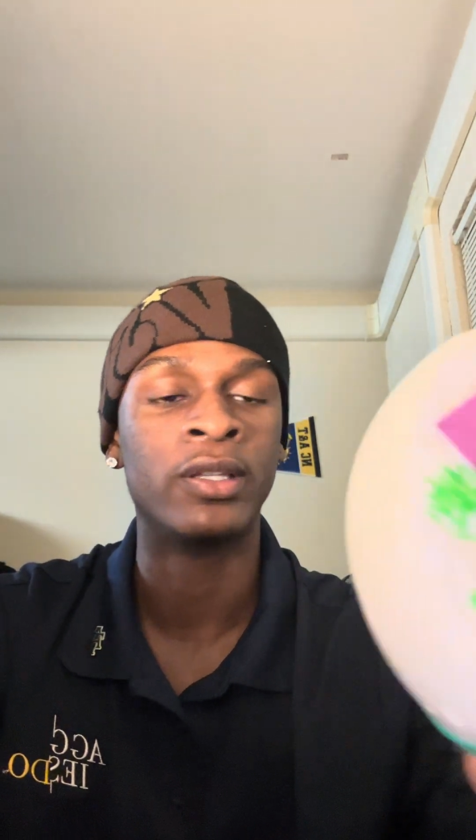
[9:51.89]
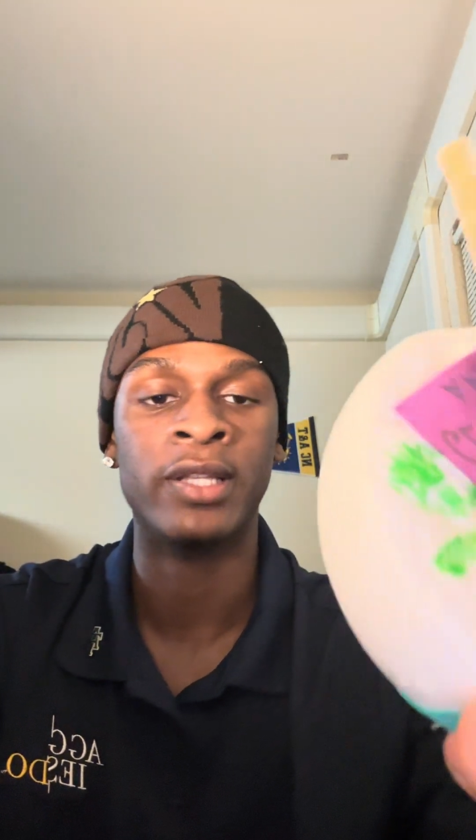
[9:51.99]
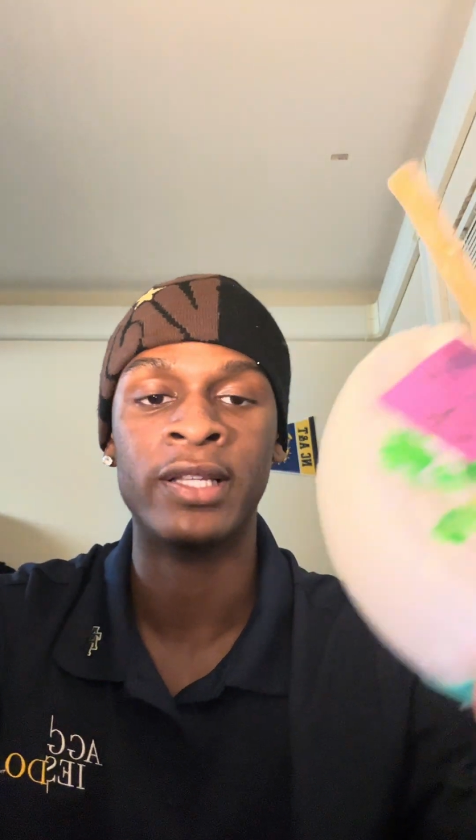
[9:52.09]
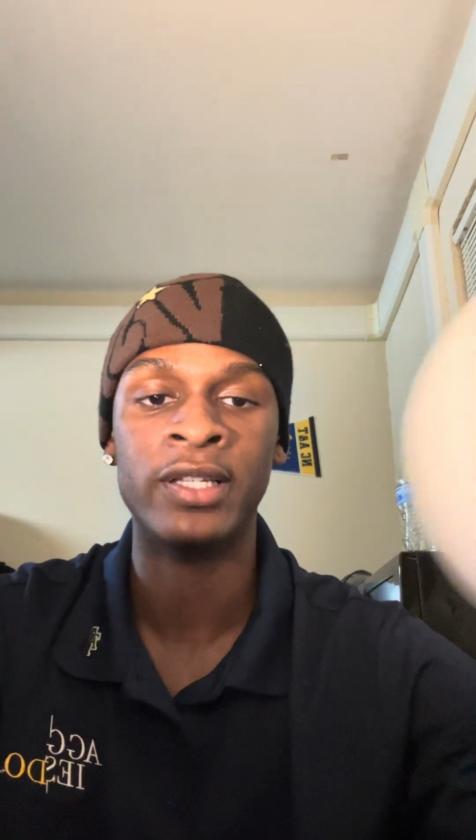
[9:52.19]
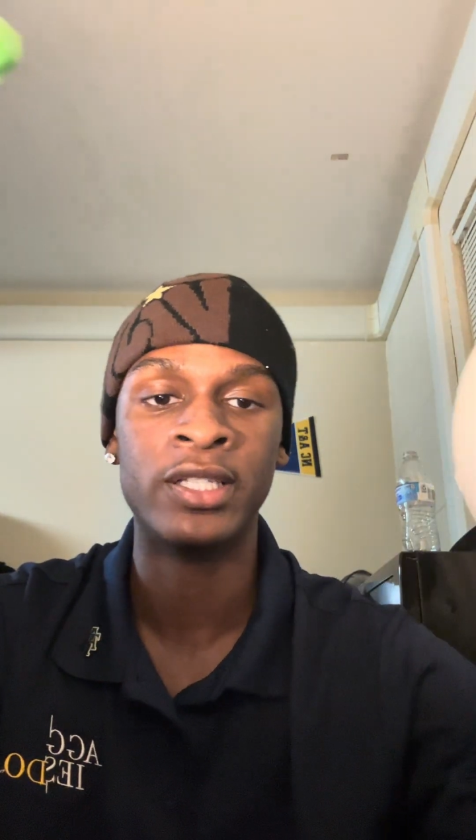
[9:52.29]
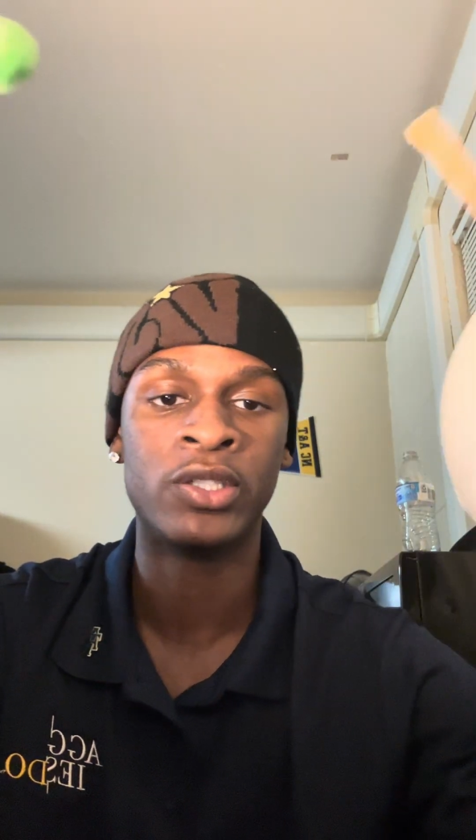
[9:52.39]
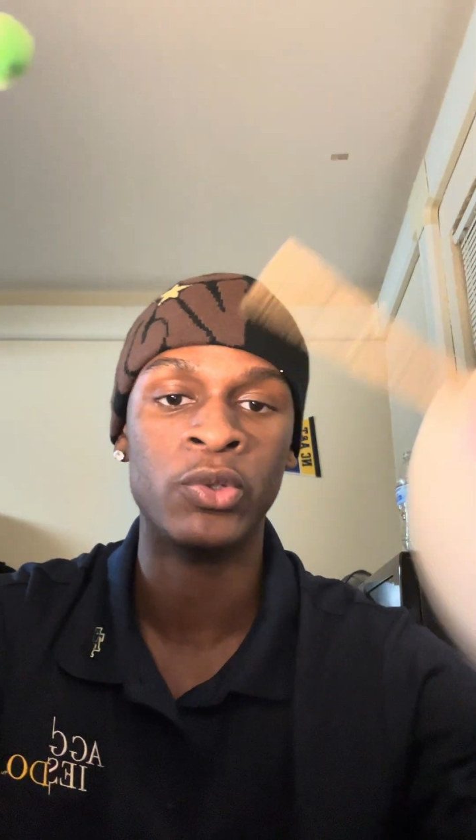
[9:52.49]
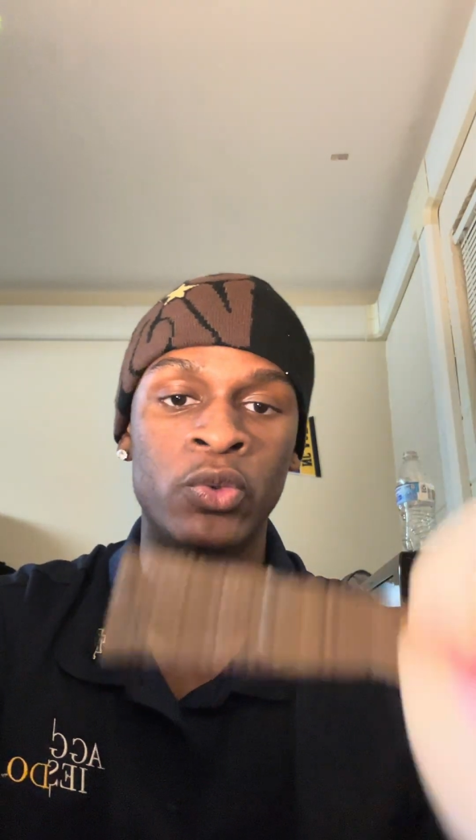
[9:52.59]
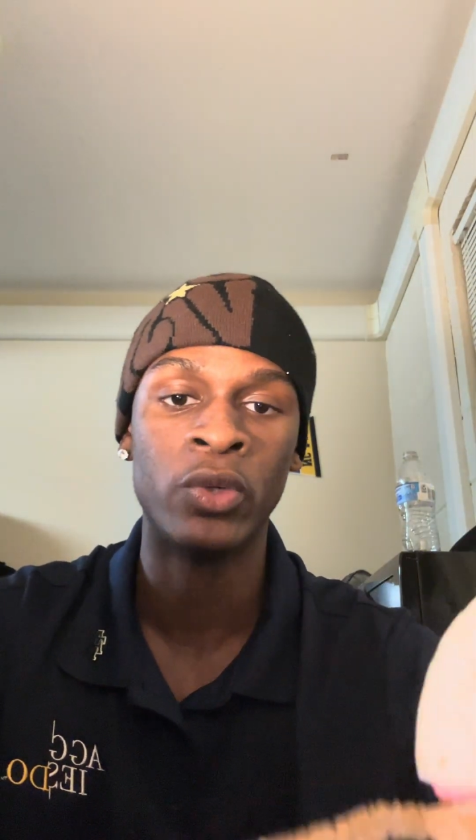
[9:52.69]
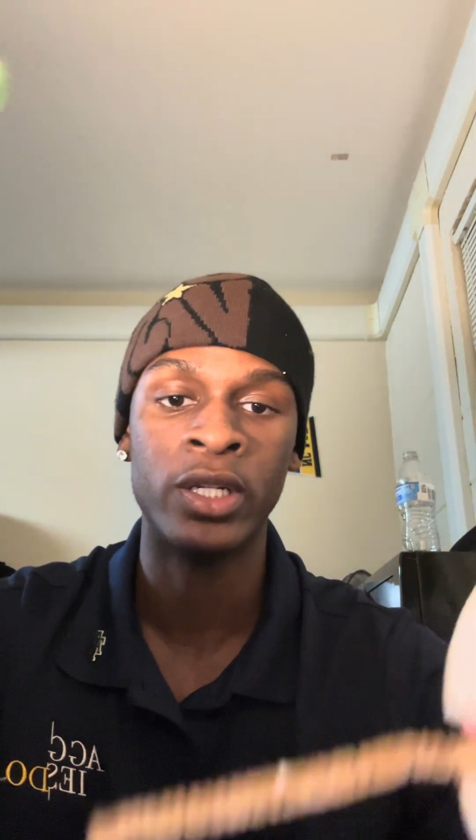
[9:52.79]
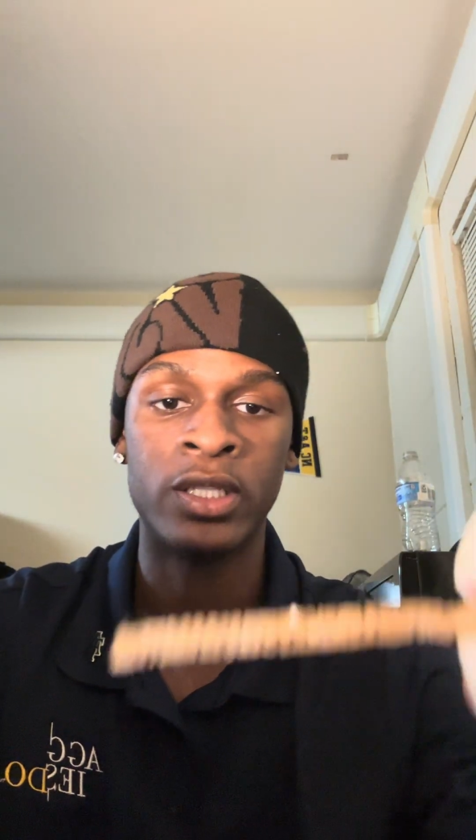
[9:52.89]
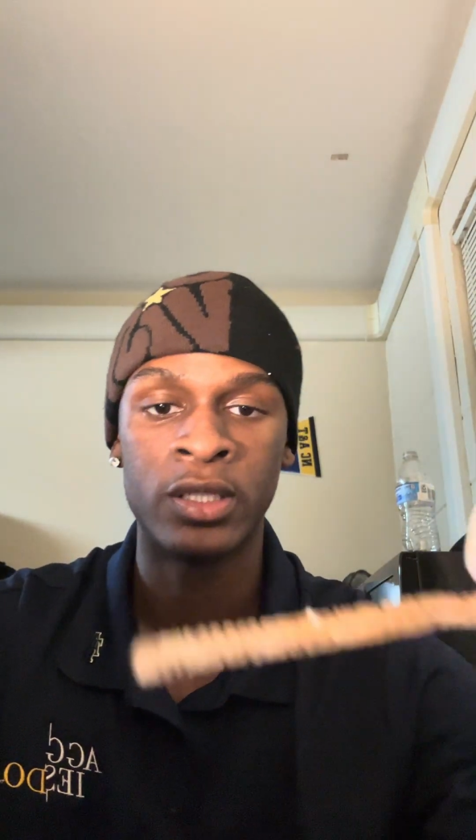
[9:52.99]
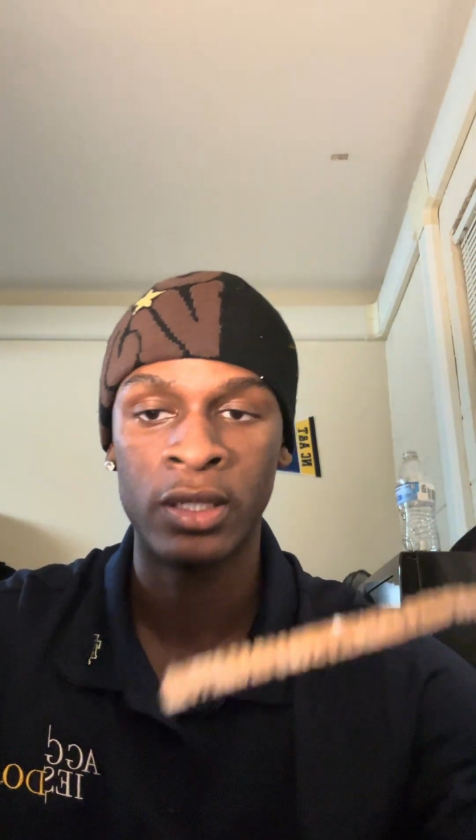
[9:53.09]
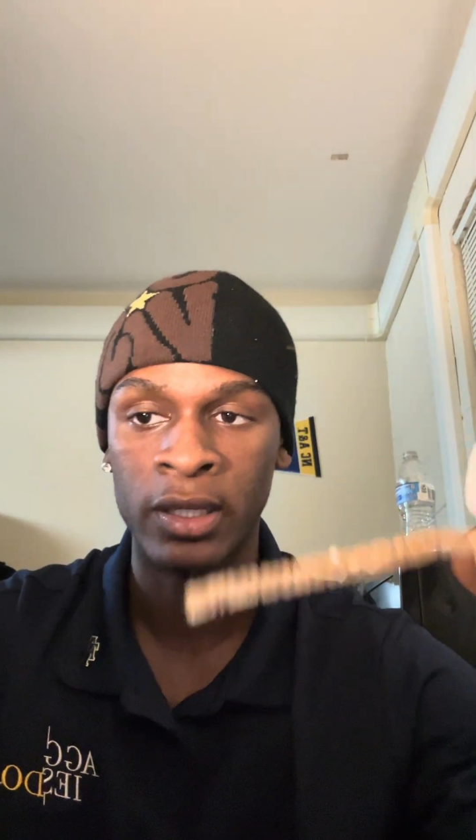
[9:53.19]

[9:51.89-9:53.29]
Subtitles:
these two switch.